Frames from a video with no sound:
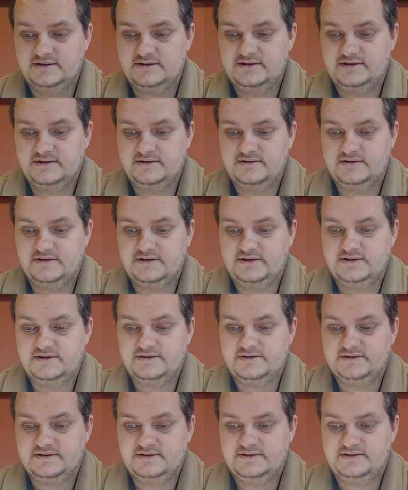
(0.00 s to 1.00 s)

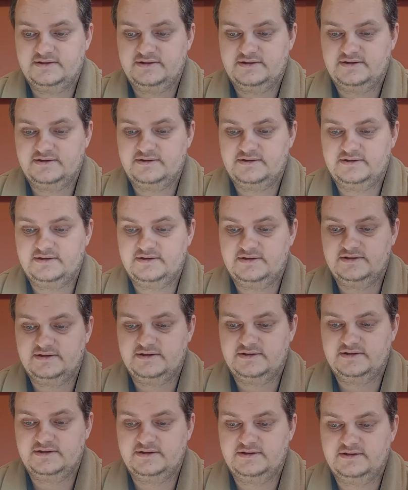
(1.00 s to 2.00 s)

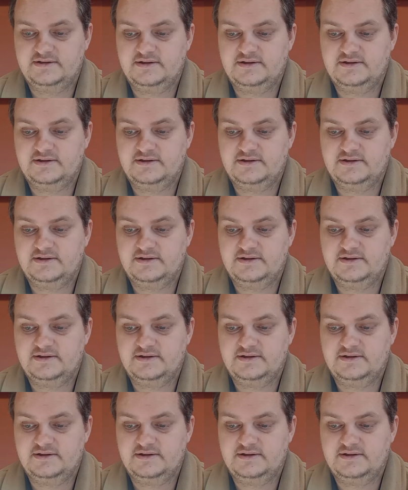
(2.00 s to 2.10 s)
(no one is talking)